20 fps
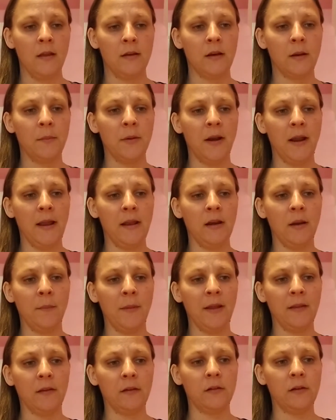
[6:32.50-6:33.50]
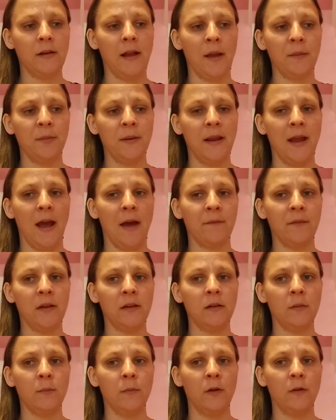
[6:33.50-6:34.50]
Number eight on my list would have to be
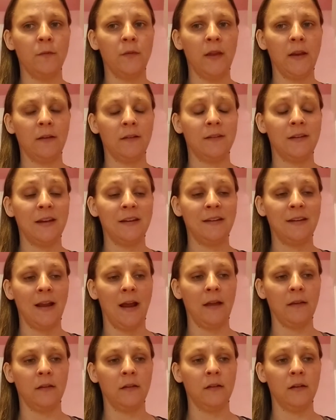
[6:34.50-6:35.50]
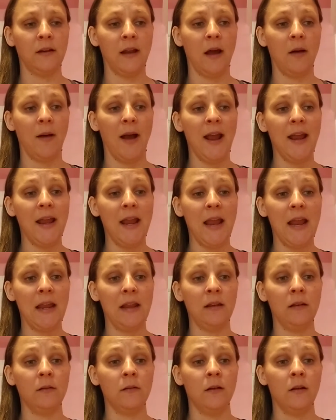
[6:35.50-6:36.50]
having to move things to dust. Now, I
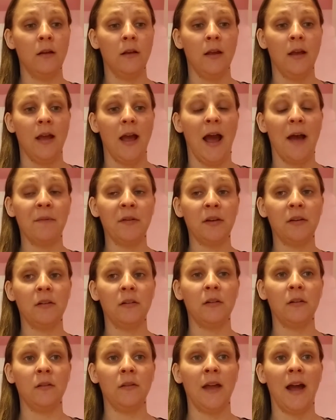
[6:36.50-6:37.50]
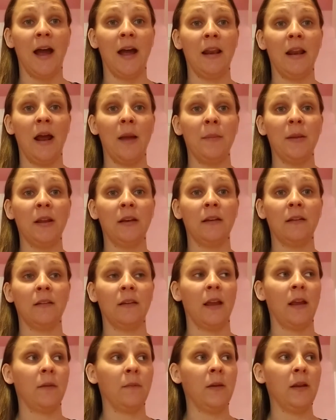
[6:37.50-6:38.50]
hate having to do that. I mean, it's
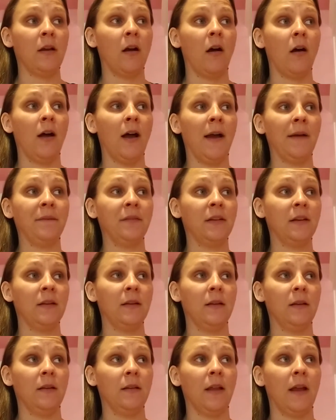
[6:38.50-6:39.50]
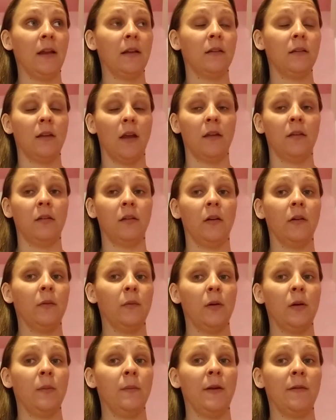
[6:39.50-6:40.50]
like we all have to like dust our
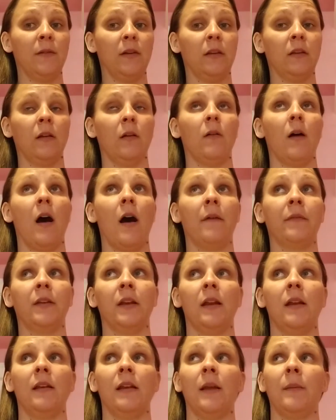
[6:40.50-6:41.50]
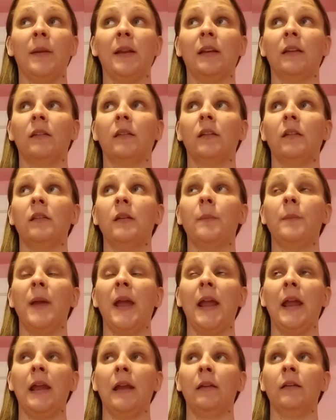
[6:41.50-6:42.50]
room every so often. I mean, it's just a
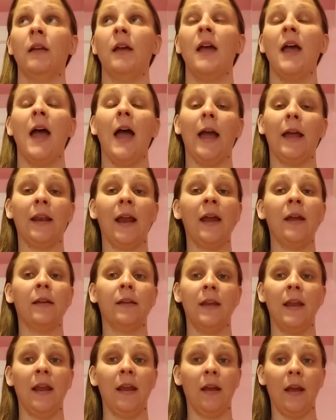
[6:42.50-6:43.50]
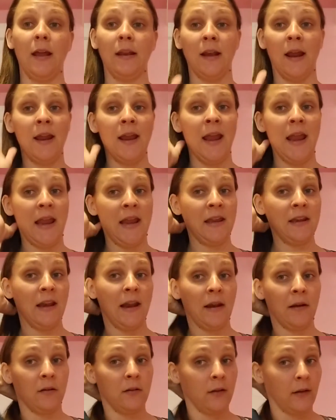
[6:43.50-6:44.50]
pain. And I hate
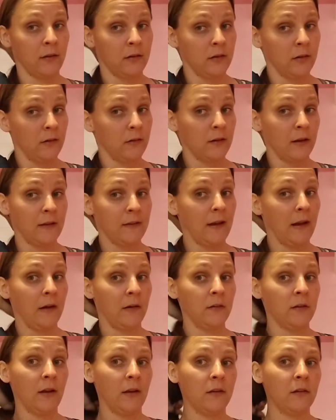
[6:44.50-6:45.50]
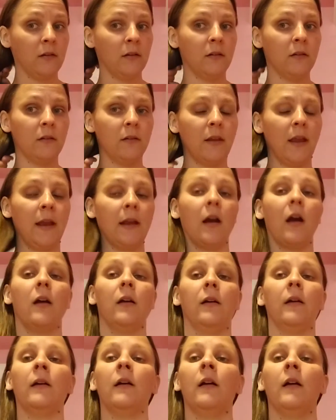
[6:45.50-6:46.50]
air dusters because air dusters
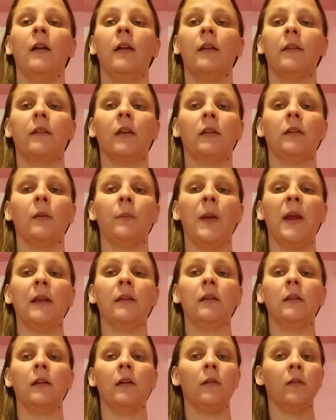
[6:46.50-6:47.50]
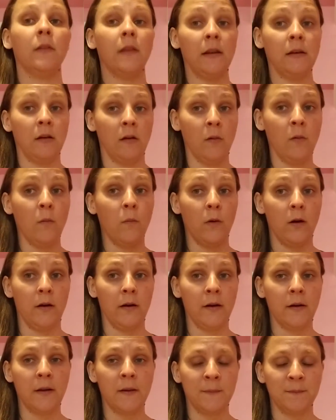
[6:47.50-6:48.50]
are such a pain to use. They don't
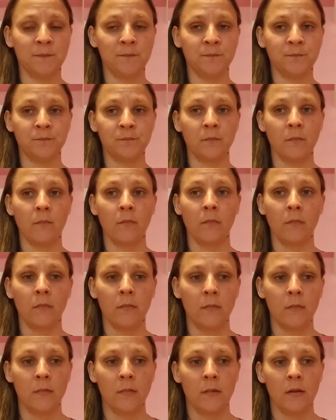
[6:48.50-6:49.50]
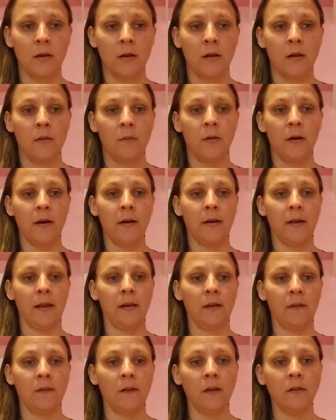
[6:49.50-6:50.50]
work, and
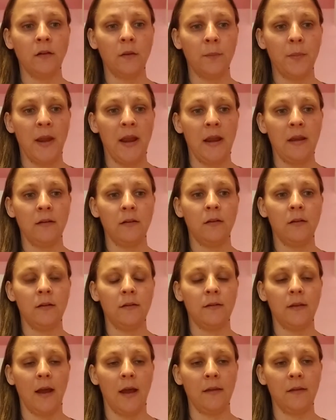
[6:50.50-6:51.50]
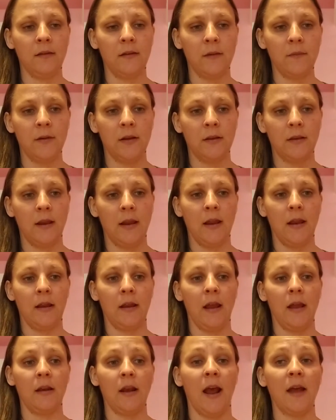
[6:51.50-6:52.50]
it's such a pain to dust everything.
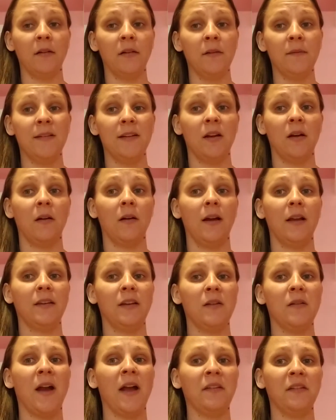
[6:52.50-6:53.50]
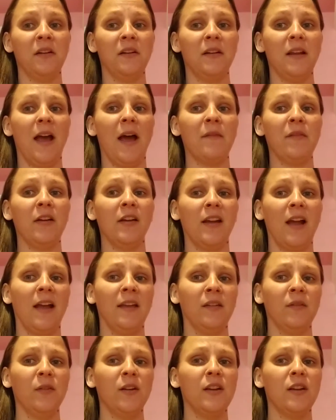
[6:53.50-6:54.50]
And I don't even know. Have you guys
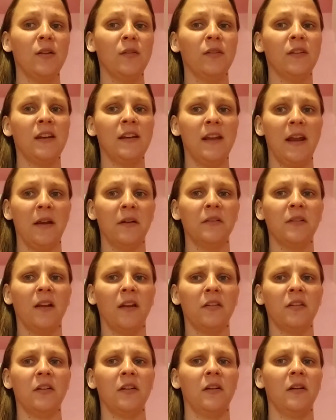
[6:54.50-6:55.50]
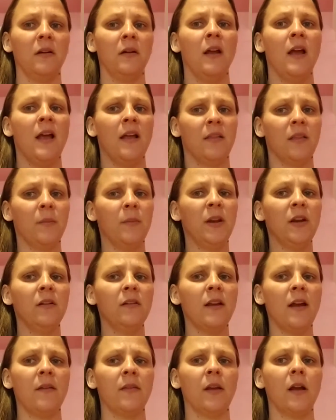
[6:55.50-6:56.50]
ever used an air duster? Let me know
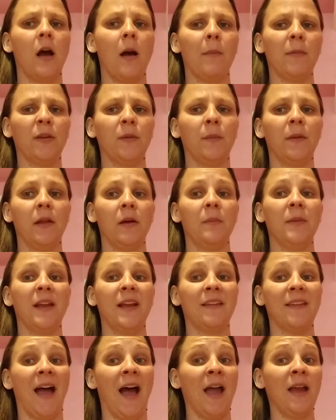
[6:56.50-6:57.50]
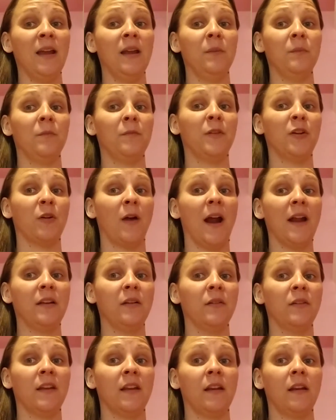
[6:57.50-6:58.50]
down in the comments below because I tried
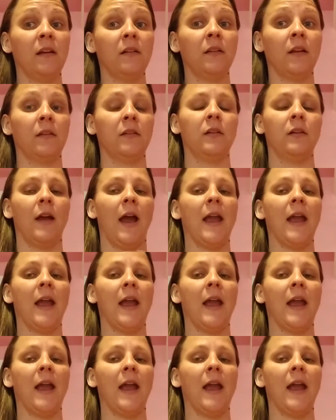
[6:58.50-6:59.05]
using an air duster.